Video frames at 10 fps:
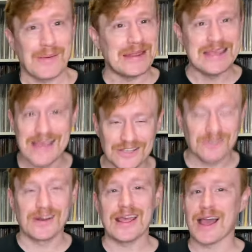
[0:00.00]
mean,
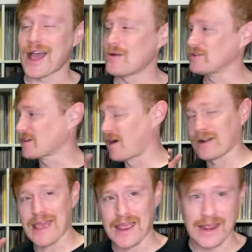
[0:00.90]
yesterday I was
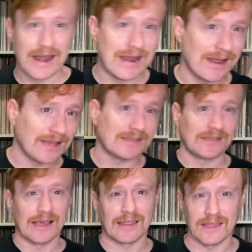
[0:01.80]
on a nice
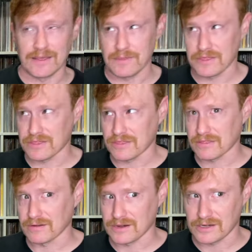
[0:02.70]
lengthy
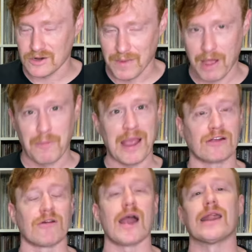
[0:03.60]
32 mile
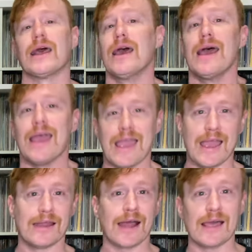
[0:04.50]
bike ride,
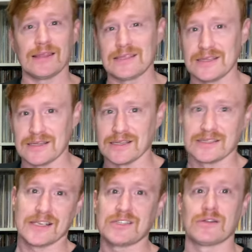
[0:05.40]
and I listened to
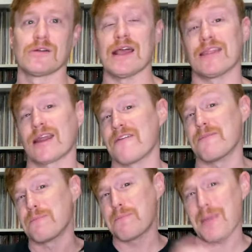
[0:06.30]
Sister, and then I
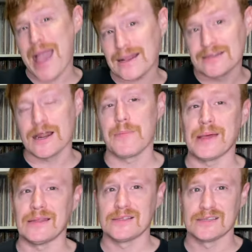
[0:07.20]
backed it
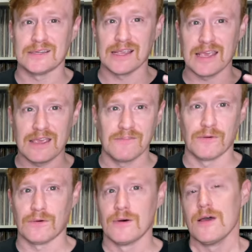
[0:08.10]
up and listened to
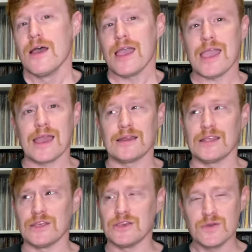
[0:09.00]
EVOL,
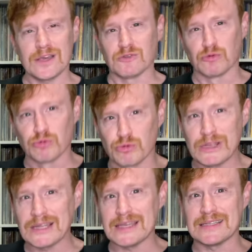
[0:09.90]
and you can
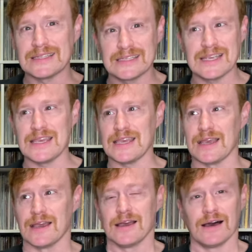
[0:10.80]
really
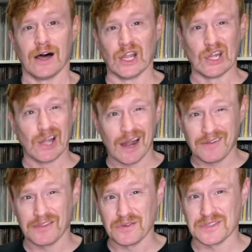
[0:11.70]
see a lot
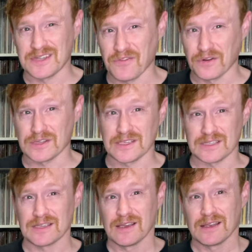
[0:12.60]
of those
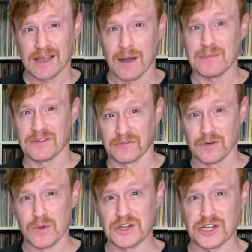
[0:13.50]
differences come to
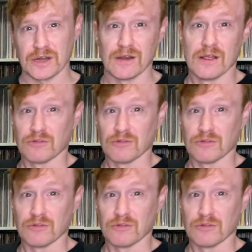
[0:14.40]
fruition